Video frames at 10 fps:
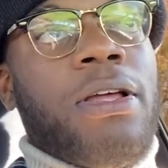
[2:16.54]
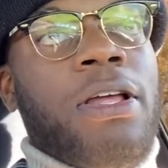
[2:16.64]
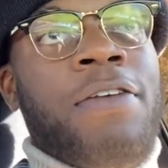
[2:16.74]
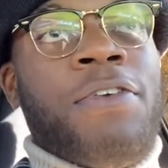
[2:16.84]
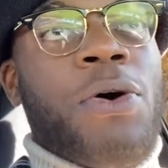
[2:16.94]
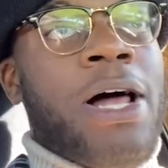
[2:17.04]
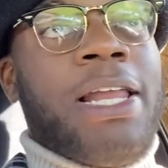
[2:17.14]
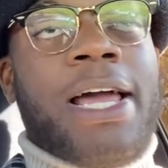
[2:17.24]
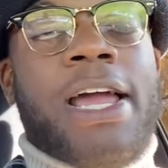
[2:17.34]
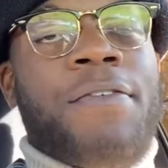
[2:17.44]
even though I
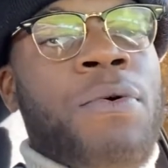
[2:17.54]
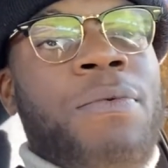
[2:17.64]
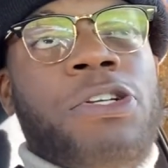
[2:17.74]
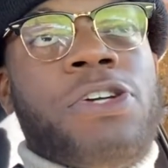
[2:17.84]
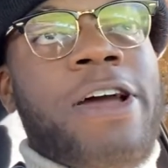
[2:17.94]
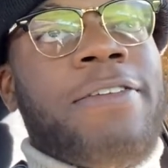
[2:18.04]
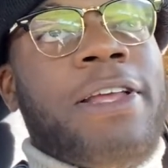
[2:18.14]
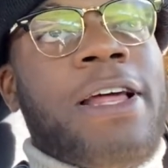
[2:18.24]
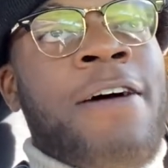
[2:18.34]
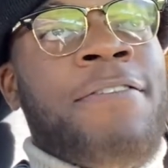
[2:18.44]
like everyone we
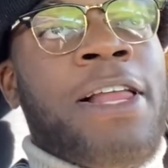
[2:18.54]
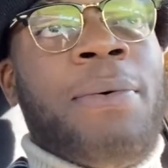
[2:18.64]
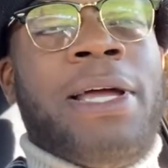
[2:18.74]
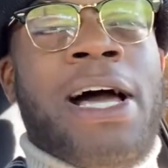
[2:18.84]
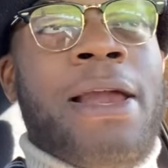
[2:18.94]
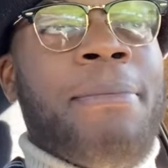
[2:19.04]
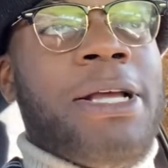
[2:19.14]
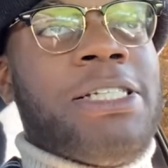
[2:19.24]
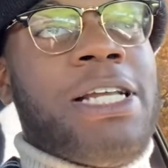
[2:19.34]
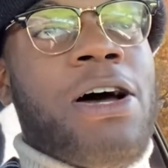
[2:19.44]
drafted, I feel like we kind of
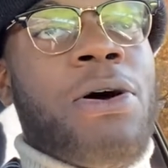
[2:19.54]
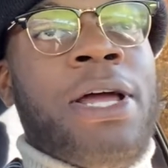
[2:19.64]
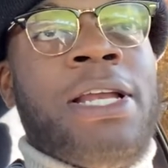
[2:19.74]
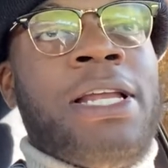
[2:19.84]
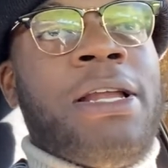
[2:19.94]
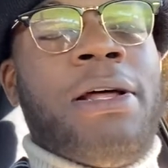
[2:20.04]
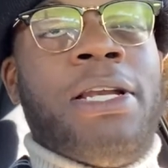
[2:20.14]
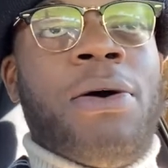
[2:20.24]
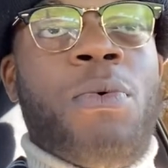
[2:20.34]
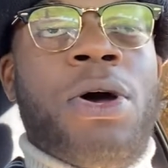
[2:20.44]
missed out. And then the,
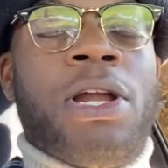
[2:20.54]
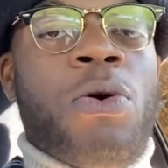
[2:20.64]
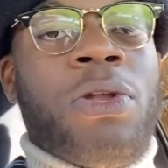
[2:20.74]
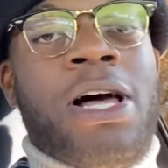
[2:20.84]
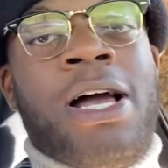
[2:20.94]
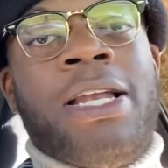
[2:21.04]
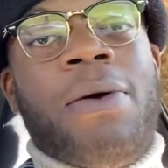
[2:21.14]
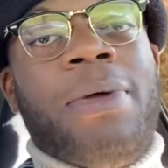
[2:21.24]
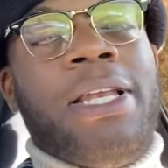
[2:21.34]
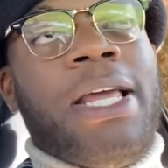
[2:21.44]
the one O-line that
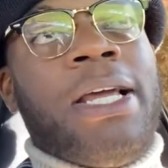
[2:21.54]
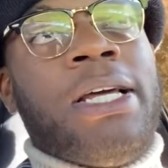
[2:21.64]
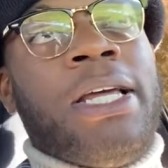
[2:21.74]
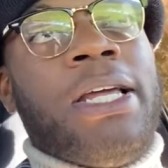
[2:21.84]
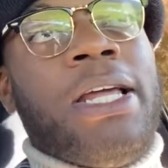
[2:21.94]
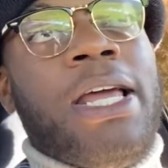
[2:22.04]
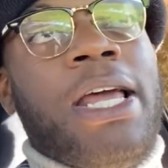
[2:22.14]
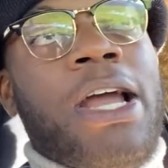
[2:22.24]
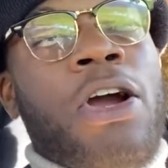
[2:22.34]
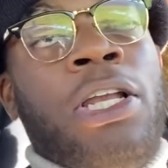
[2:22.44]
we did get
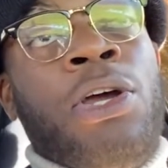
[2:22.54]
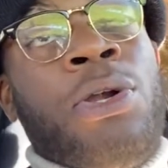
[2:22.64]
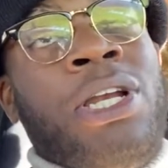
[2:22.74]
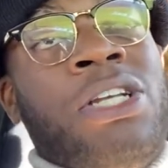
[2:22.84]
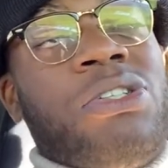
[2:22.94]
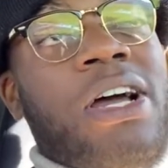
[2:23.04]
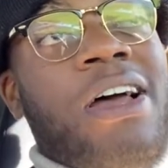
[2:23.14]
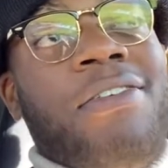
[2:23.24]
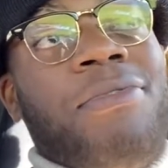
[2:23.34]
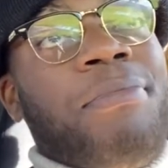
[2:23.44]
early on in the
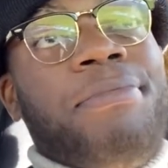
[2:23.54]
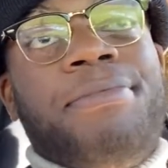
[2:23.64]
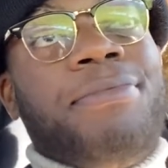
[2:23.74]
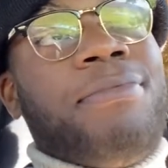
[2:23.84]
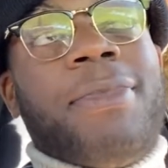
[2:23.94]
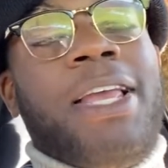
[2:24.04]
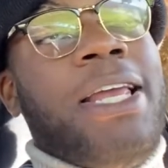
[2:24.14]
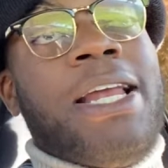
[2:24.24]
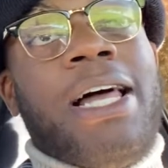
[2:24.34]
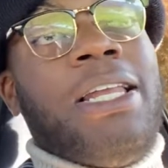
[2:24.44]
draft,
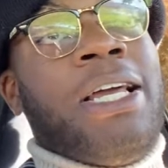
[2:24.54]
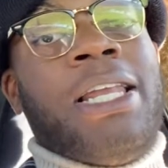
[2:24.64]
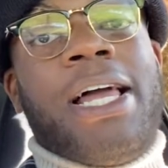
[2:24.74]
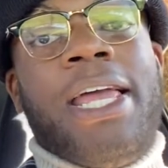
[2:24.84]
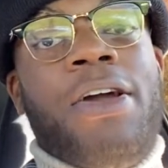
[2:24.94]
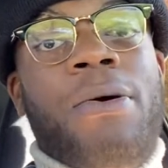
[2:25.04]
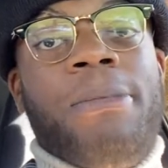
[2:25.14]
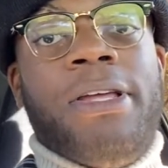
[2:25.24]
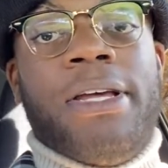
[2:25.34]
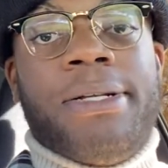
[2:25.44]
he not looking like he going to
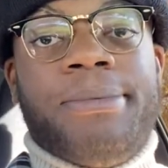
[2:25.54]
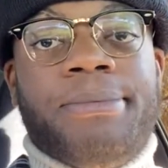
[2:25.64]
be it